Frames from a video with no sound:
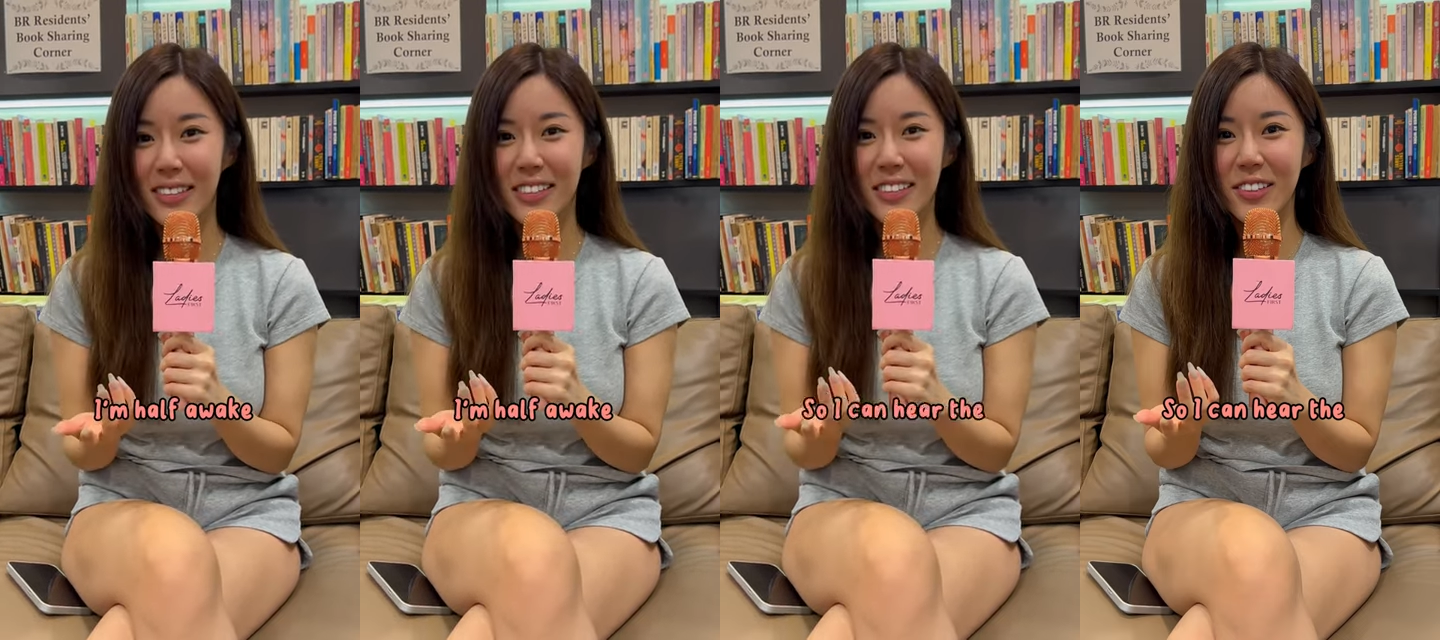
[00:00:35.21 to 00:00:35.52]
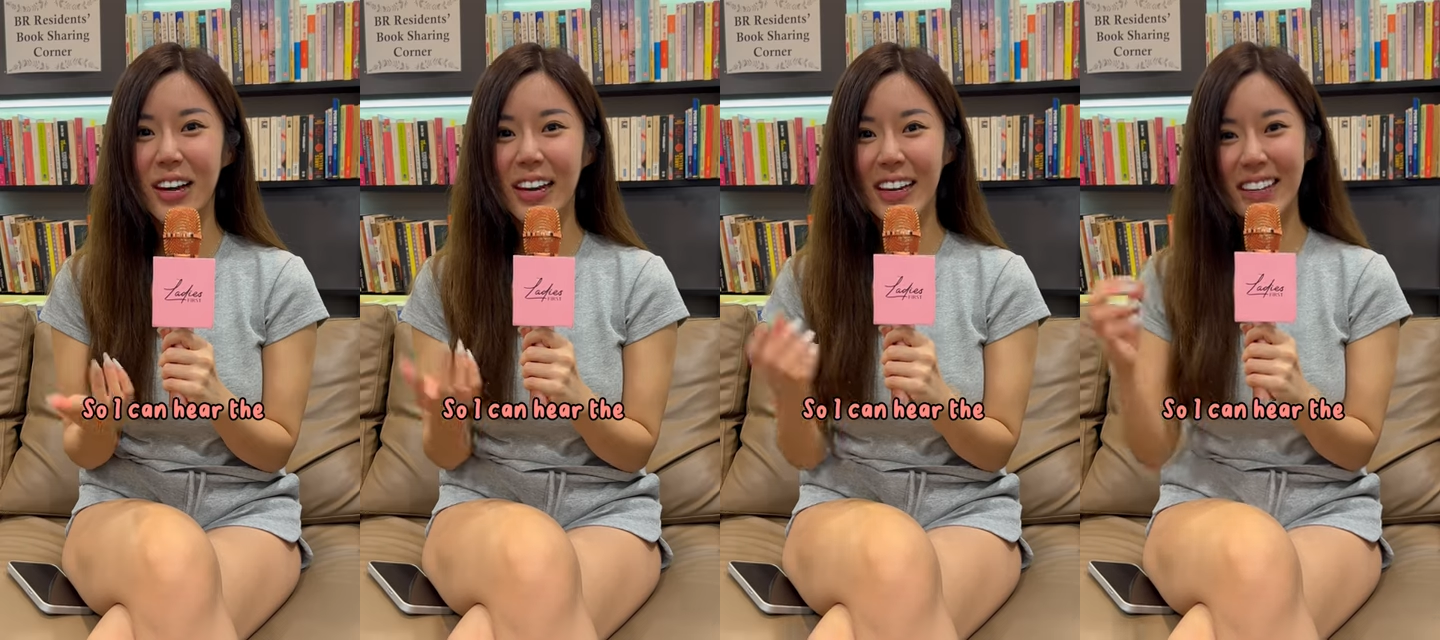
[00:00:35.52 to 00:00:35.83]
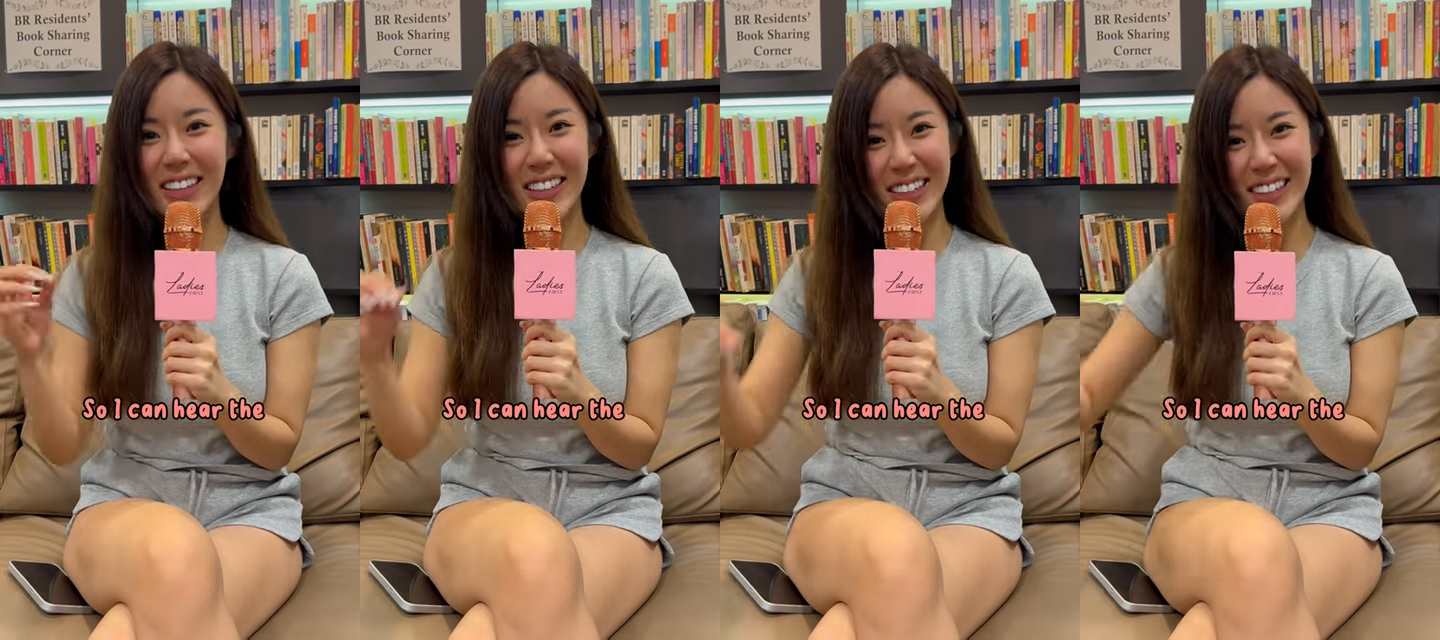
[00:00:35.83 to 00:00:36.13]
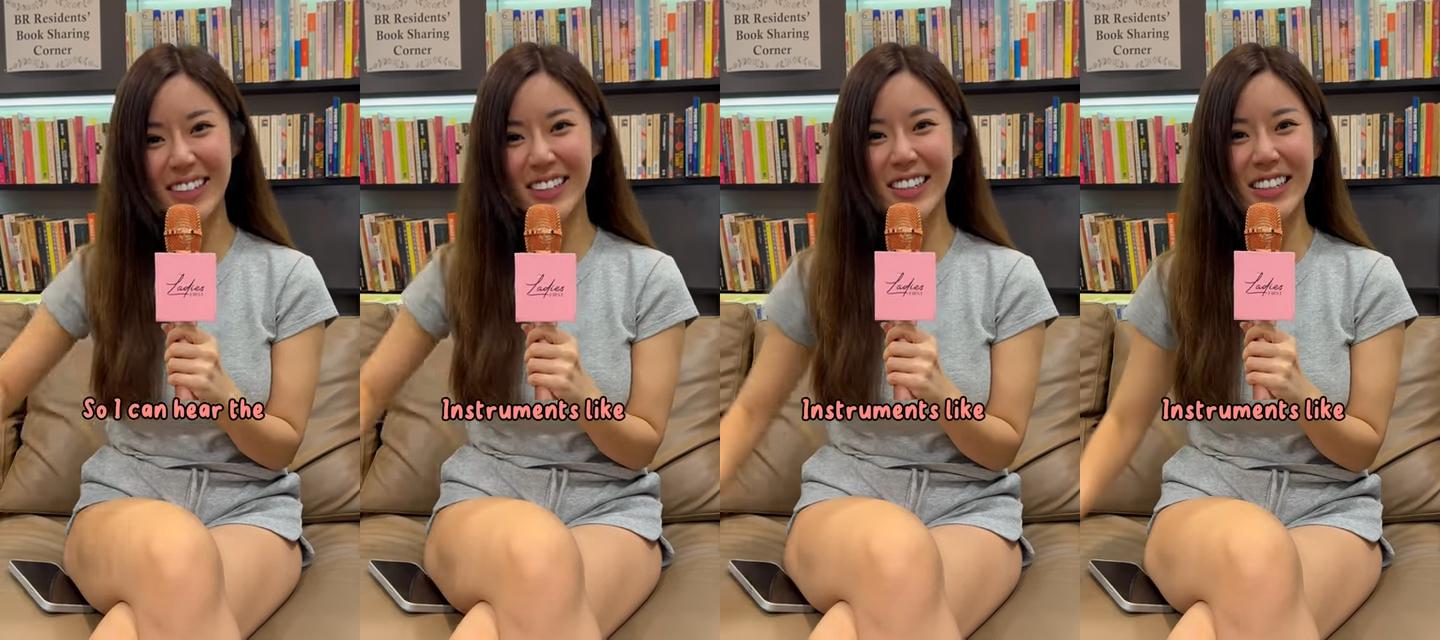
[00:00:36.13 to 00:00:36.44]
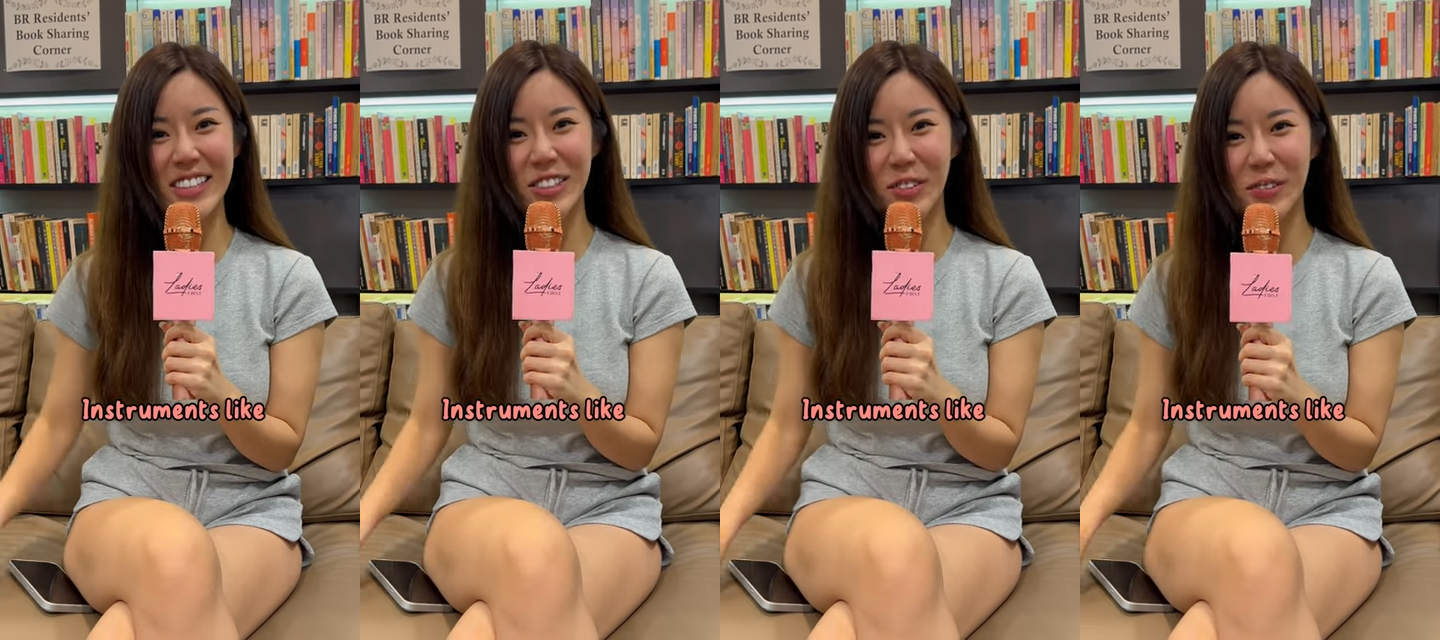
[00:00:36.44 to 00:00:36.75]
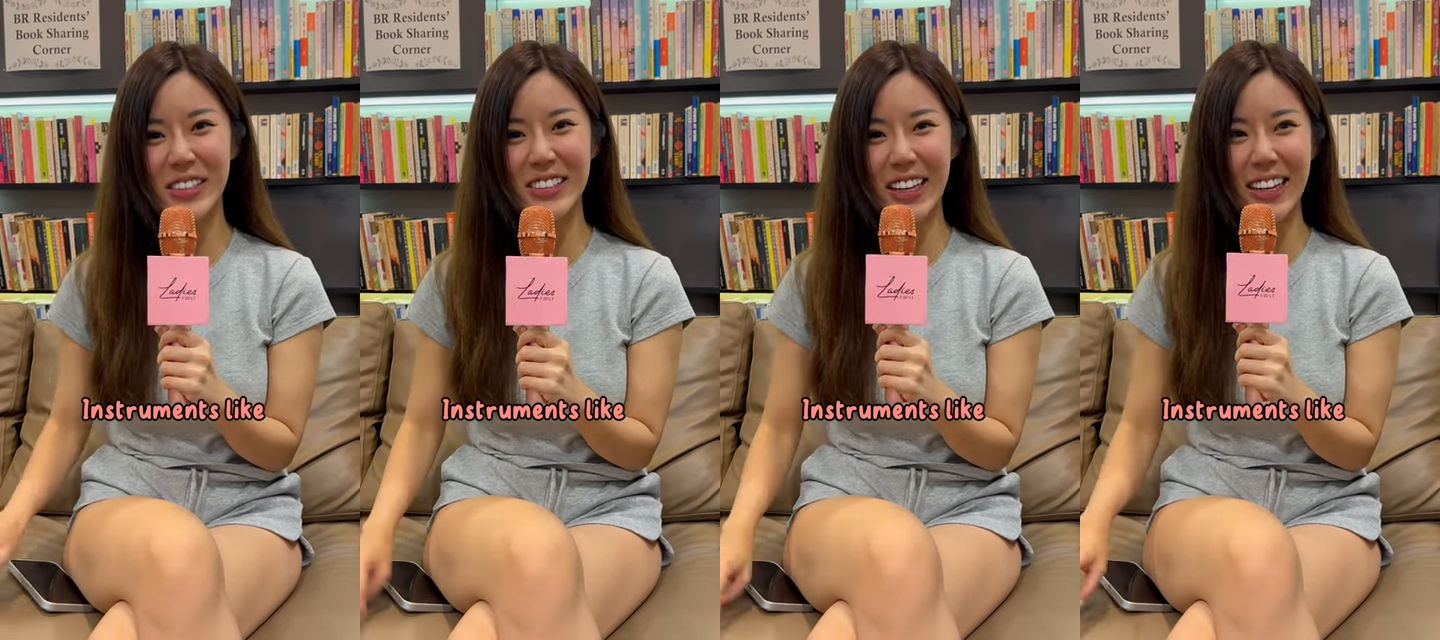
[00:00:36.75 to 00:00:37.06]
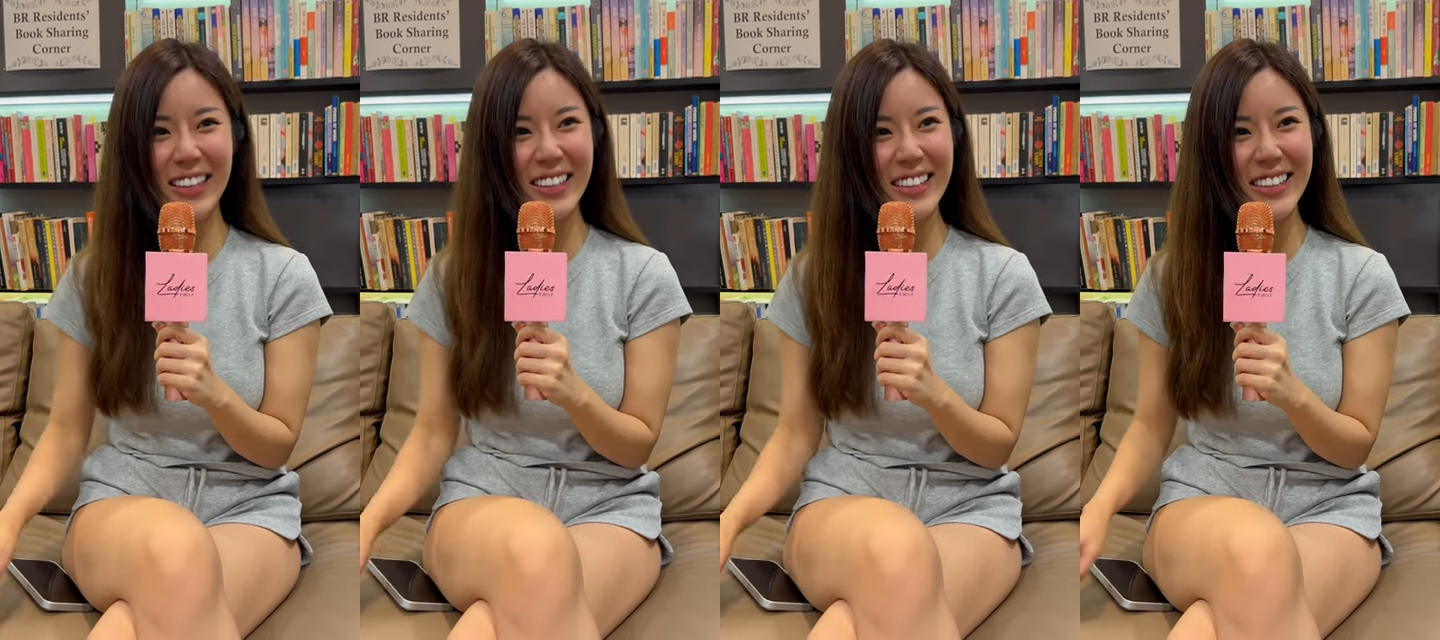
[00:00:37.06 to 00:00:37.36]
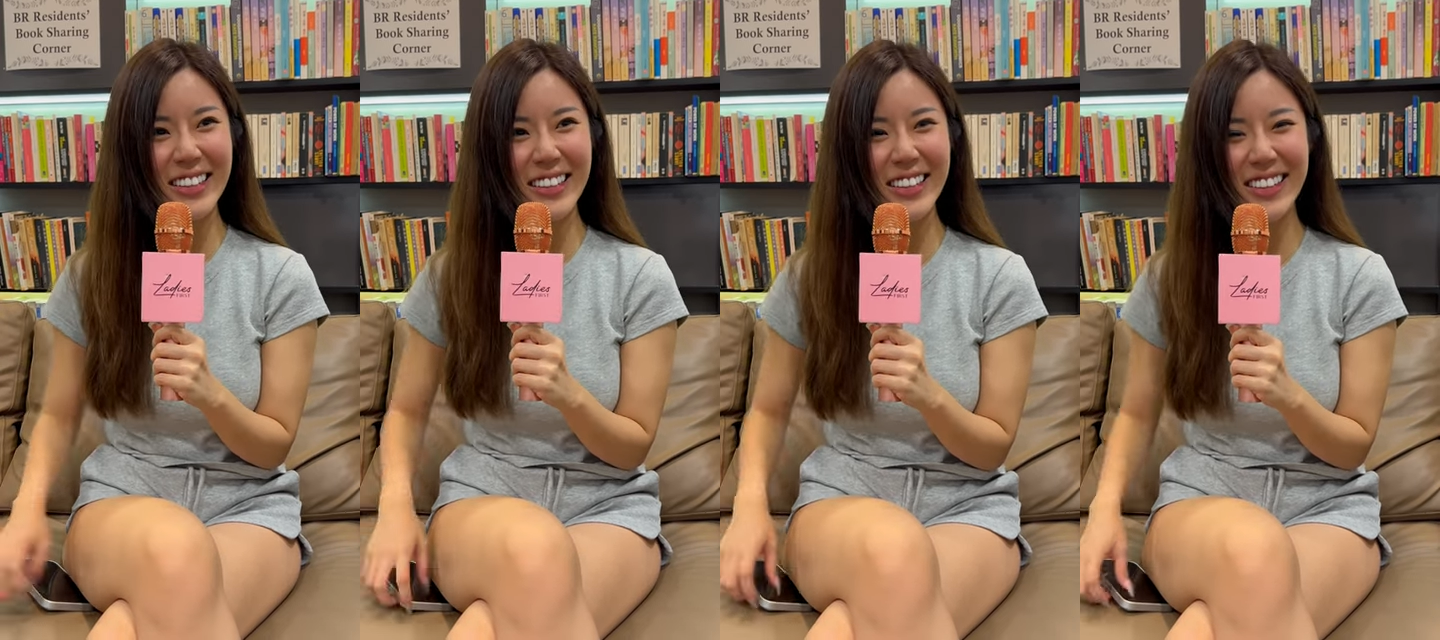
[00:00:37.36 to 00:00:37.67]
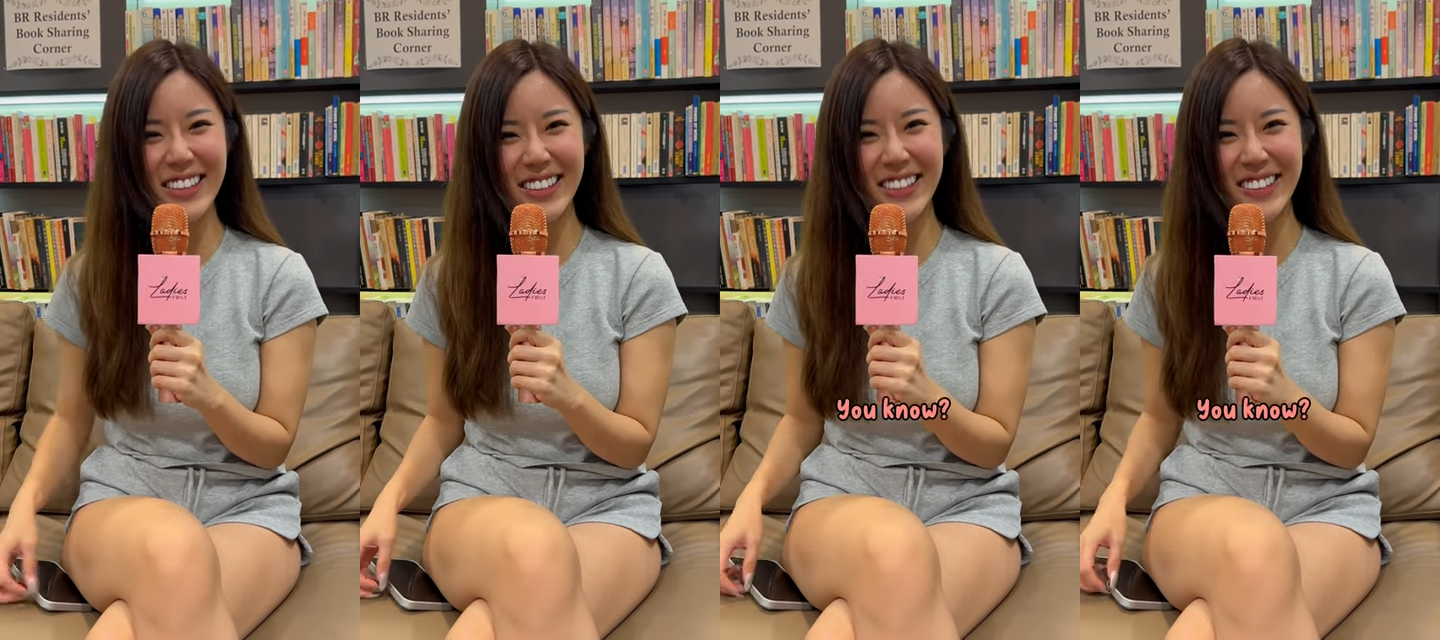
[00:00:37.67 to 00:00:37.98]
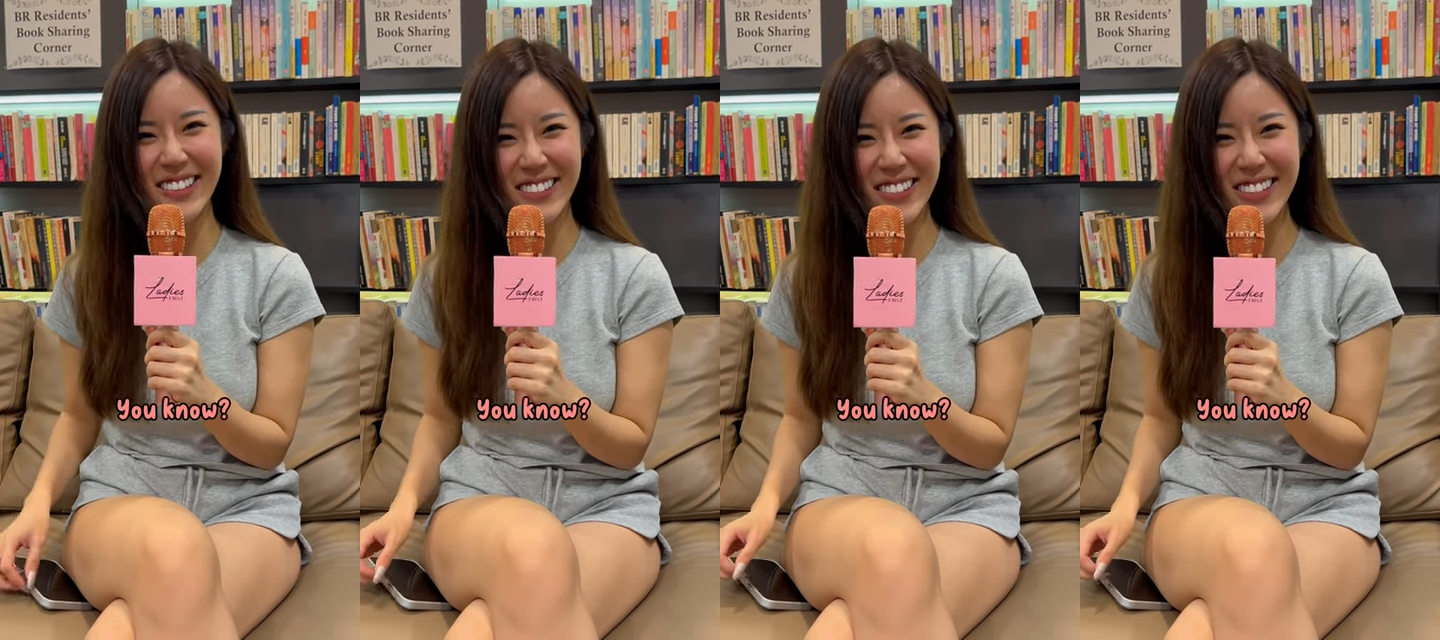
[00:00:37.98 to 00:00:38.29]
So I can hear the instruments like king king you know